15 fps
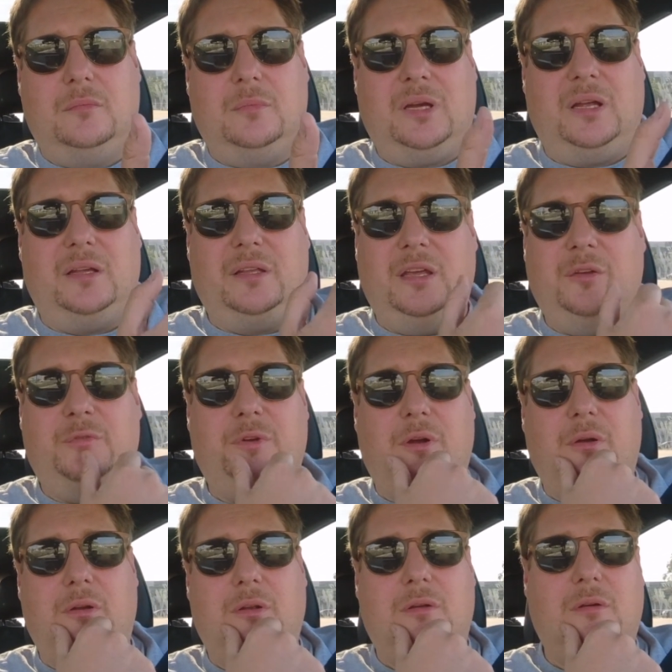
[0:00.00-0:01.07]
Leaf
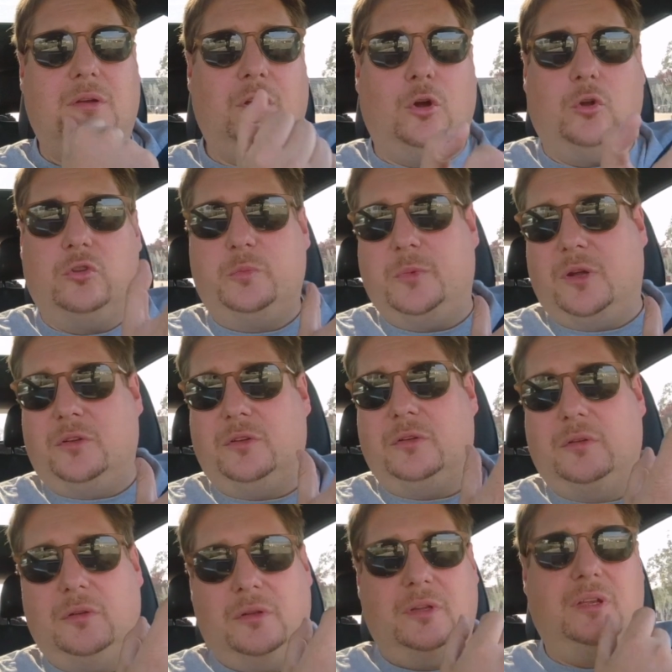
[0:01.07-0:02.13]
owner, an old model
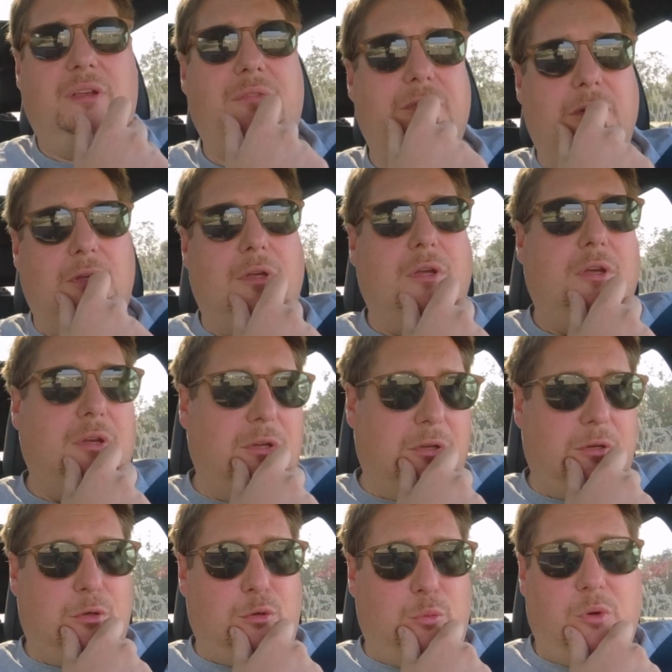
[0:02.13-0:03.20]
Leaf,
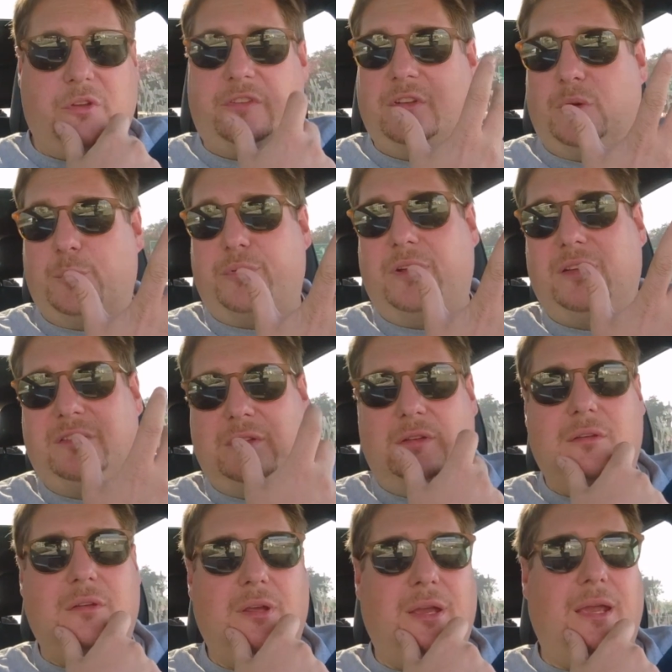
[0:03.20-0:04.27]
who was not present,
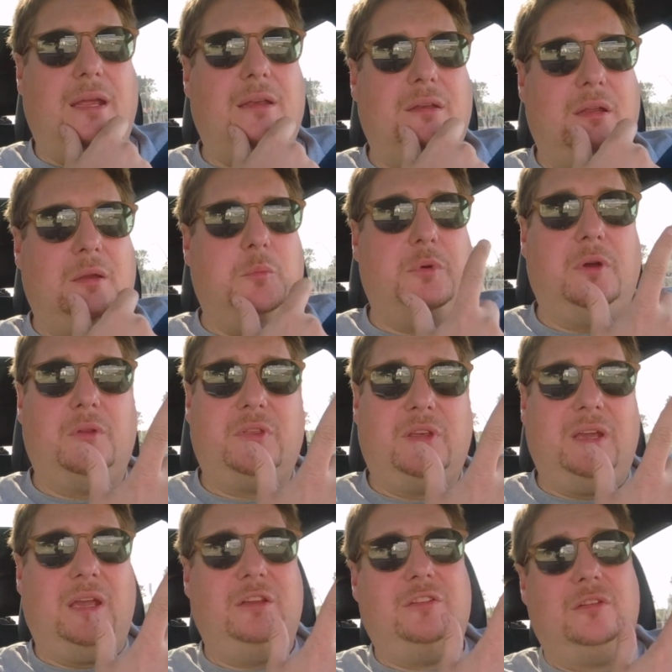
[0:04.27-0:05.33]
and in both
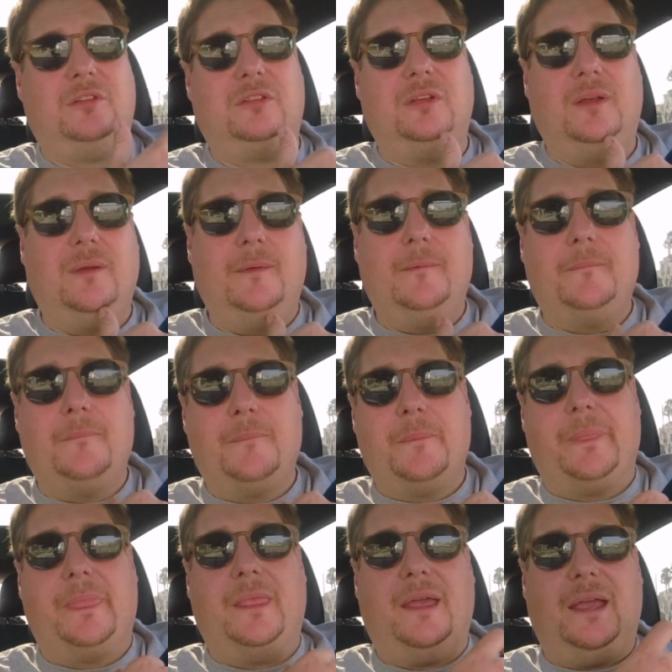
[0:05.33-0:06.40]
occasions
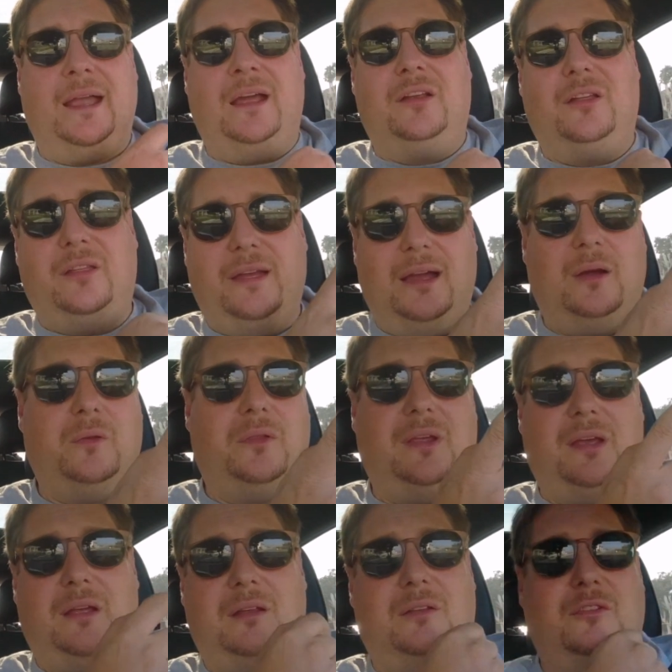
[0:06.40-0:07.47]
had allowed
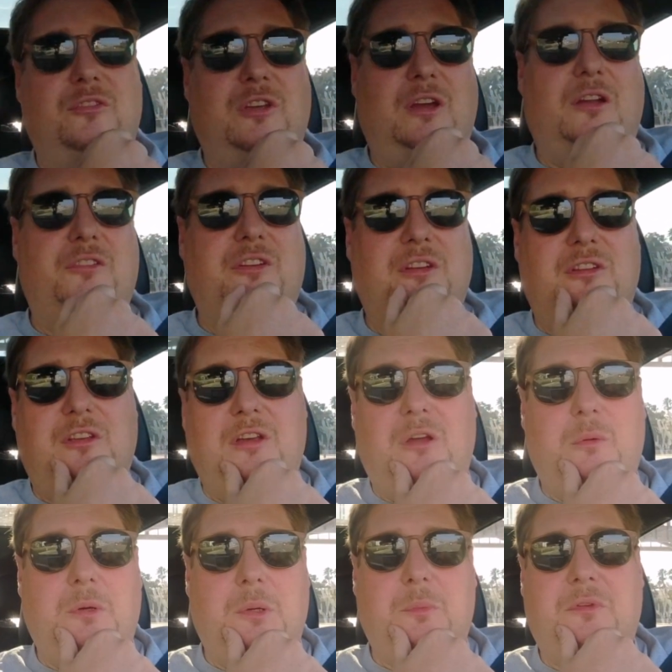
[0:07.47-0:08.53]
their charging to
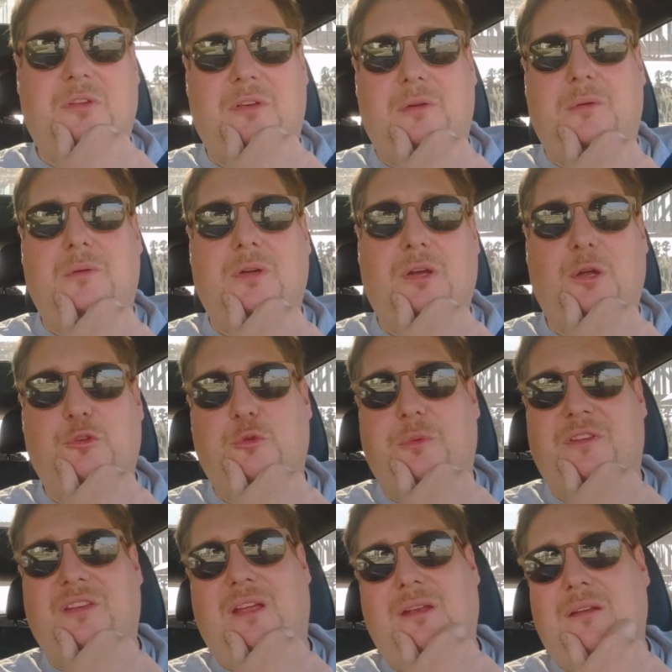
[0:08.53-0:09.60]
go up to
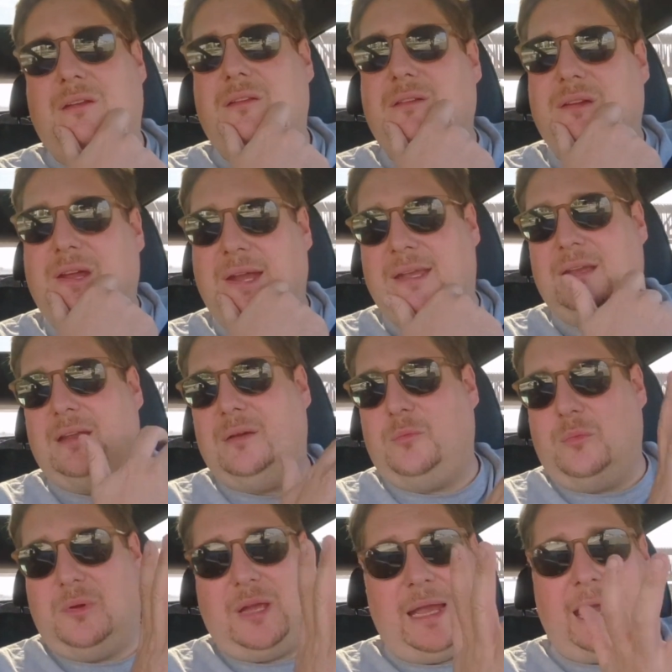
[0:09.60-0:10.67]
100% and
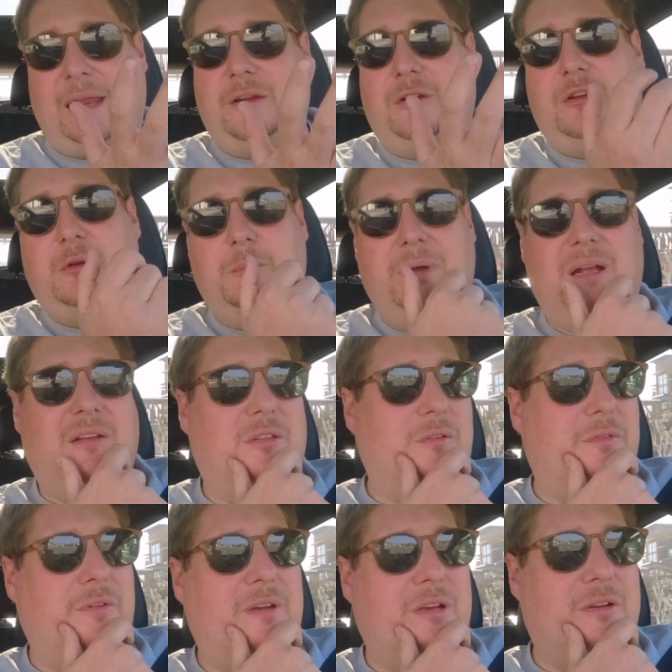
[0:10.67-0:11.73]
hadn't come back to the
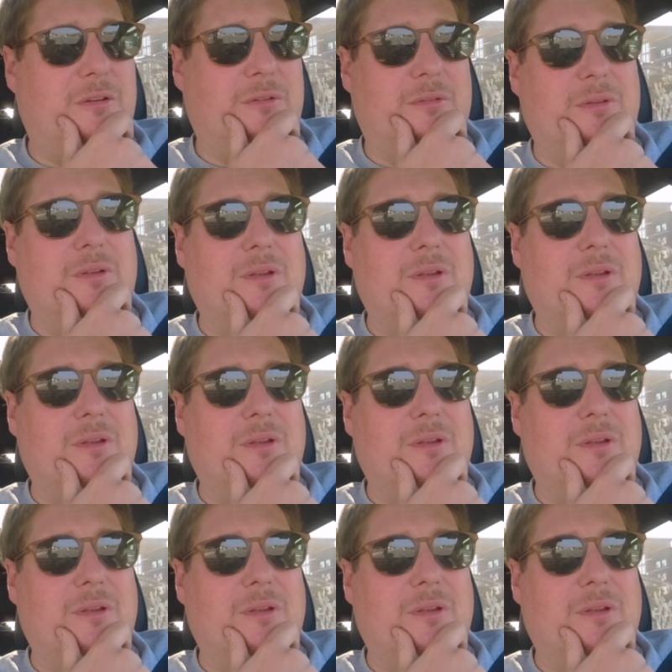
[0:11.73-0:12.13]
vehicle.